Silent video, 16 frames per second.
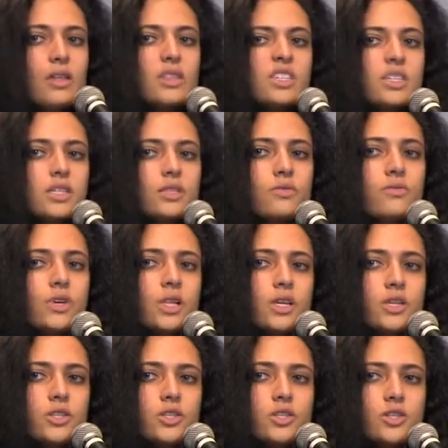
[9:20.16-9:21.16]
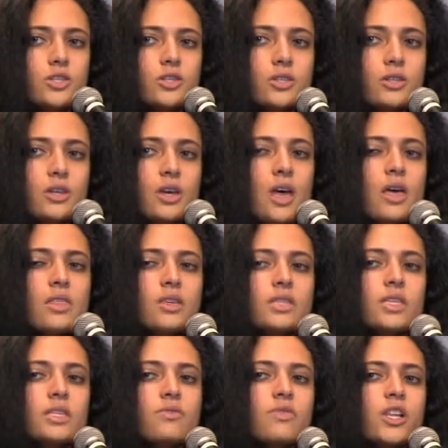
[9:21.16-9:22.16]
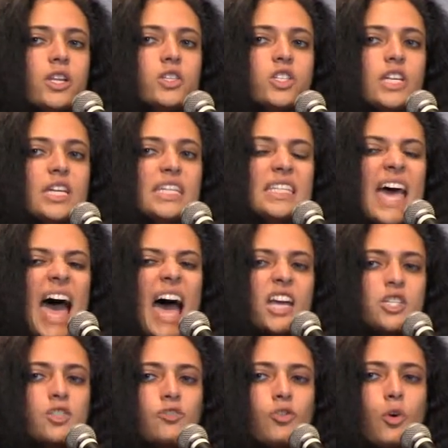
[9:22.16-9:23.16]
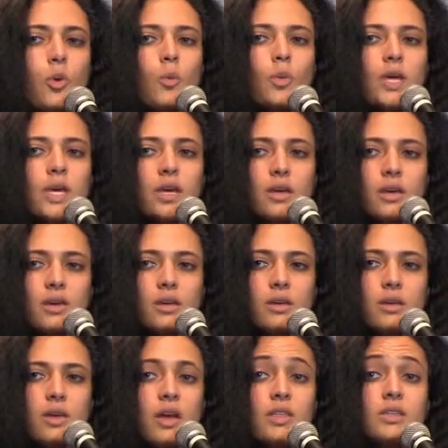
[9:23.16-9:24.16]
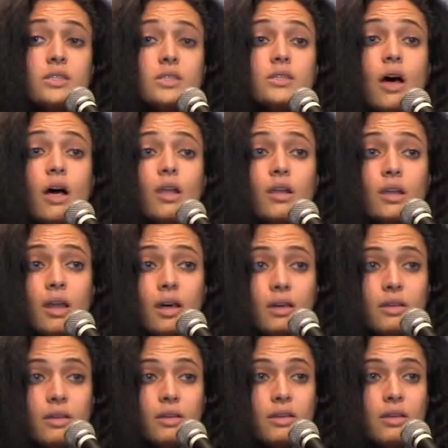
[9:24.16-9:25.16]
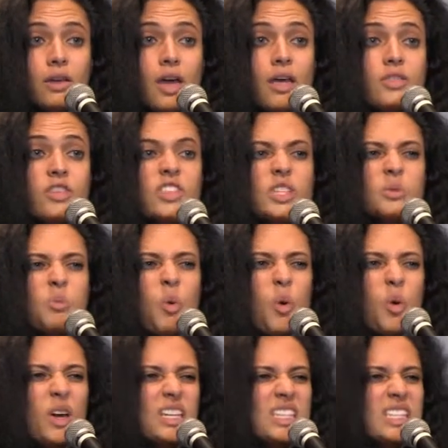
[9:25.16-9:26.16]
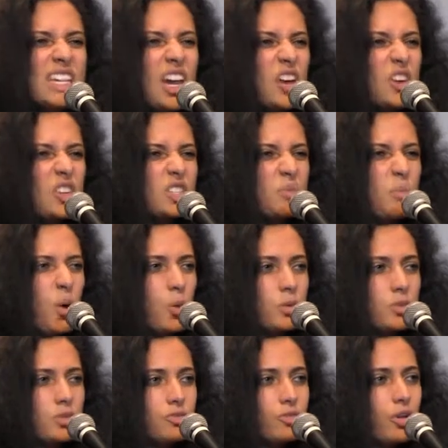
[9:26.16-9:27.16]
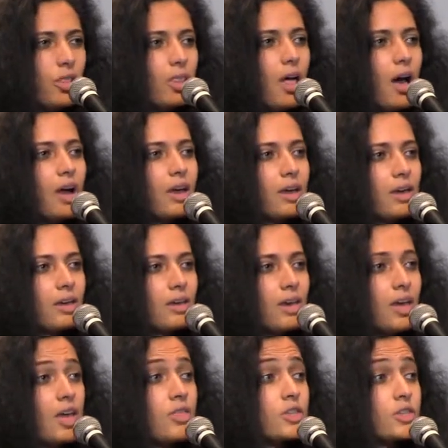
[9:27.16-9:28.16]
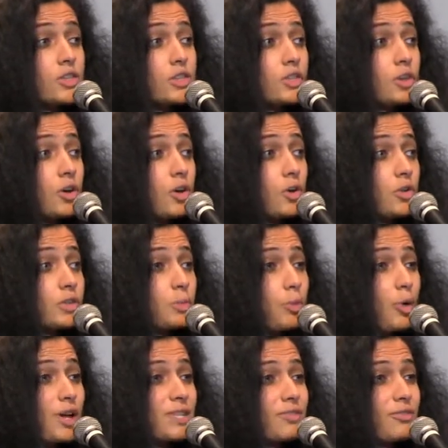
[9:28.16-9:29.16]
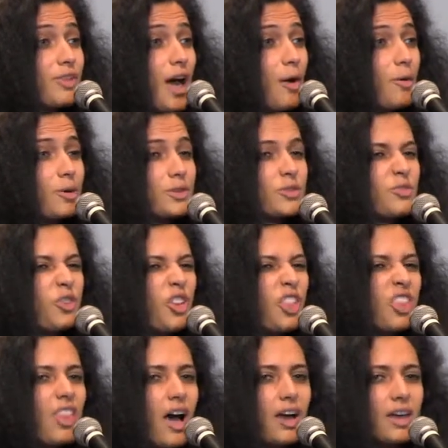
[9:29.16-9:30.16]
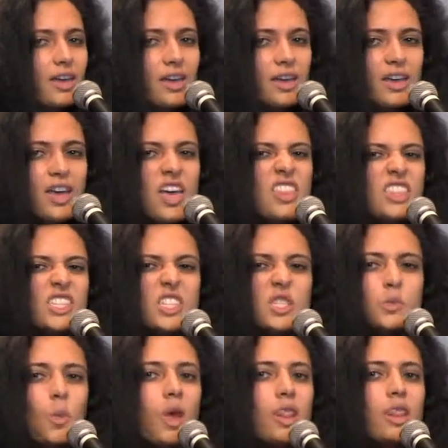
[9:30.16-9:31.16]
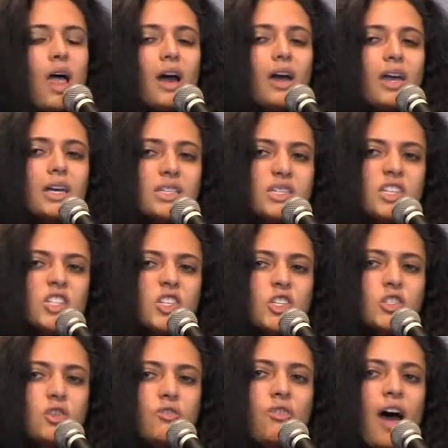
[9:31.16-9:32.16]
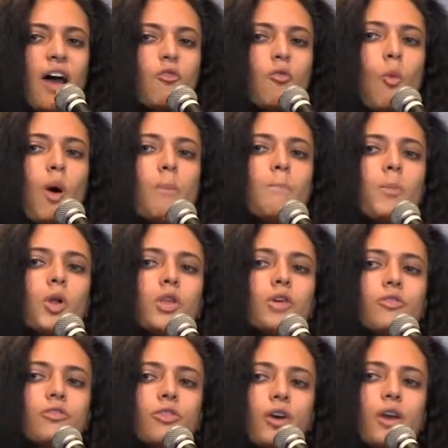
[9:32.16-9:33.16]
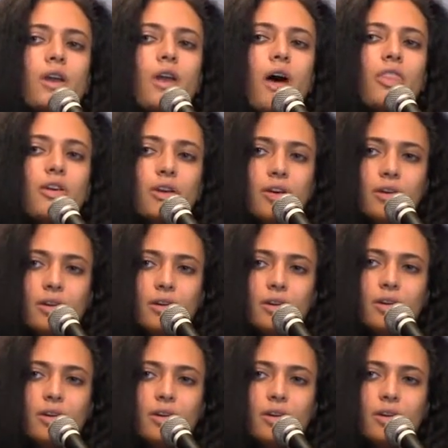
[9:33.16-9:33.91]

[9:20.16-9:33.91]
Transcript: This is village. This is village eats ash for a week. This is Allah. This is boys terrace bones for luck. This is girls press flowers for luck. This is what luck is it to survive one bullet for another.